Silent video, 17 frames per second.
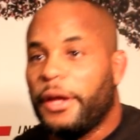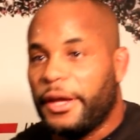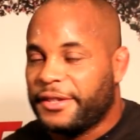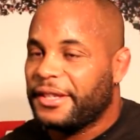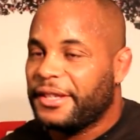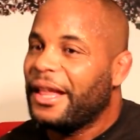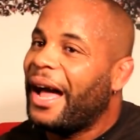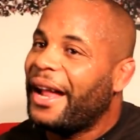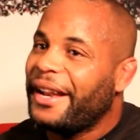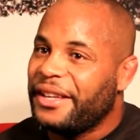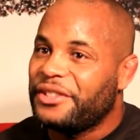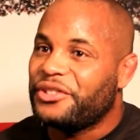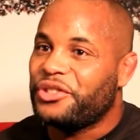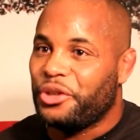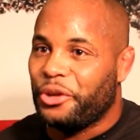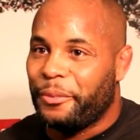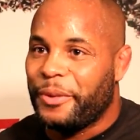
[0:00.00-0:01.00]
It's a lot
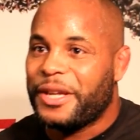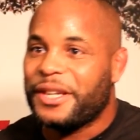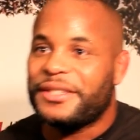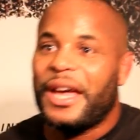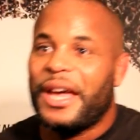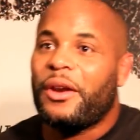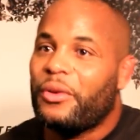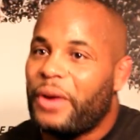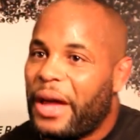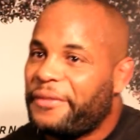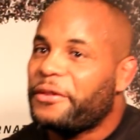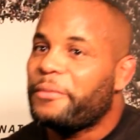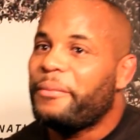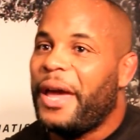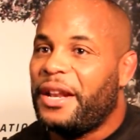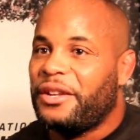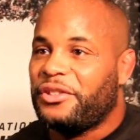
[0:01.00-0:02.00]
easier because I don't have
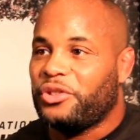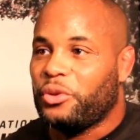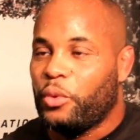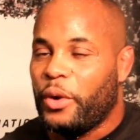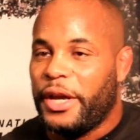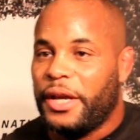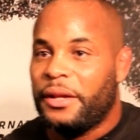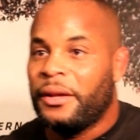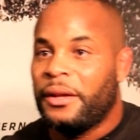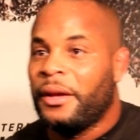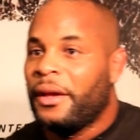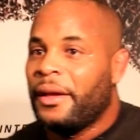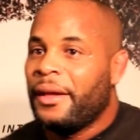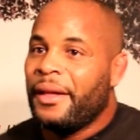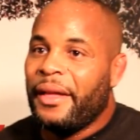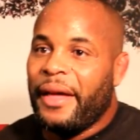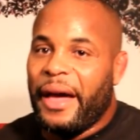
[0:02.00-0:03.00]
to manage the weight.
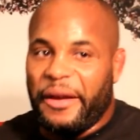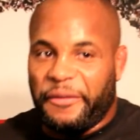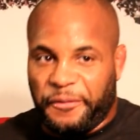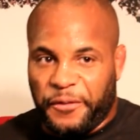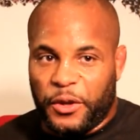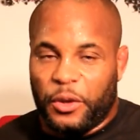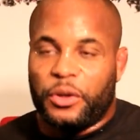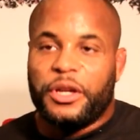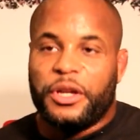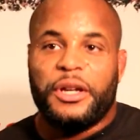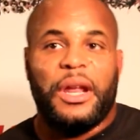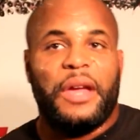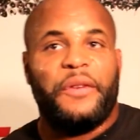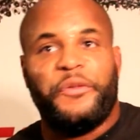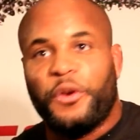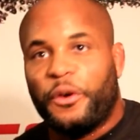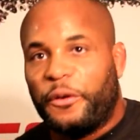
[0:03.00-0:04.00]
I feel good.
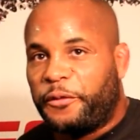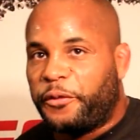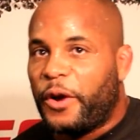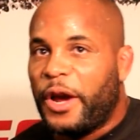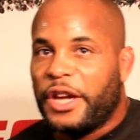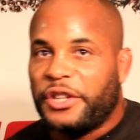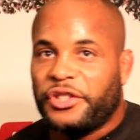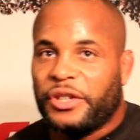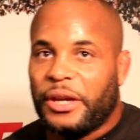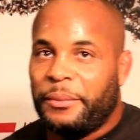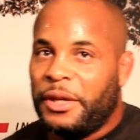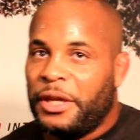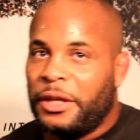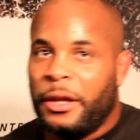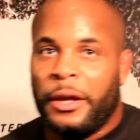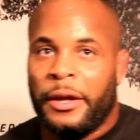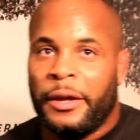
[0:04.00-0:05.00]
I feel fresh. I
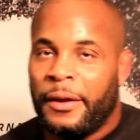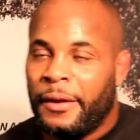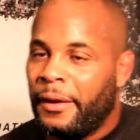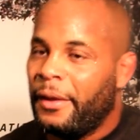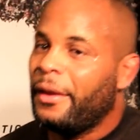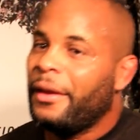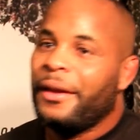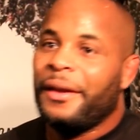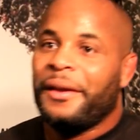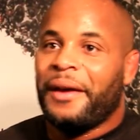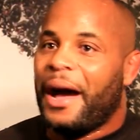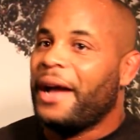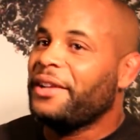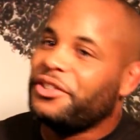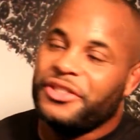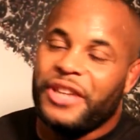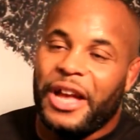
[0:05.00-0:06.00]
mean,
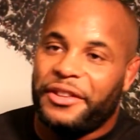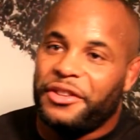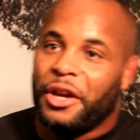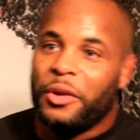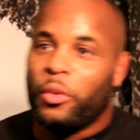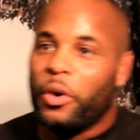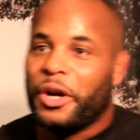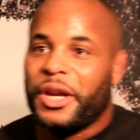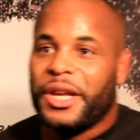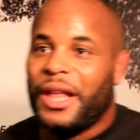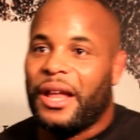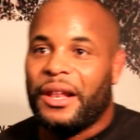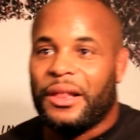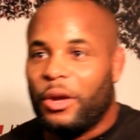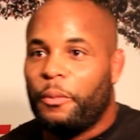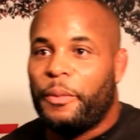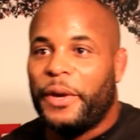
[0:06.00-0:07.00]
I just got done working
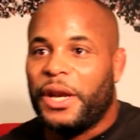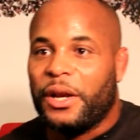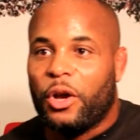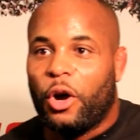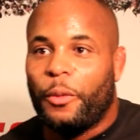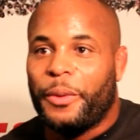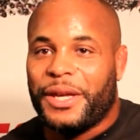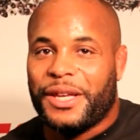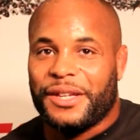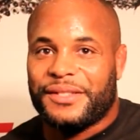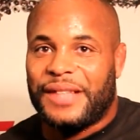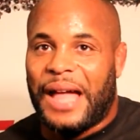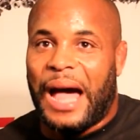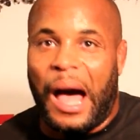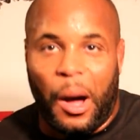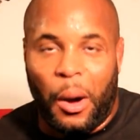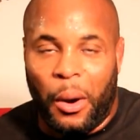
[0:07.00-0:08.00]
out a little bit ago because
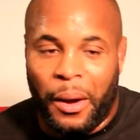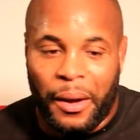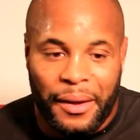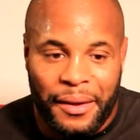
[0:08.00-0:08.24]
now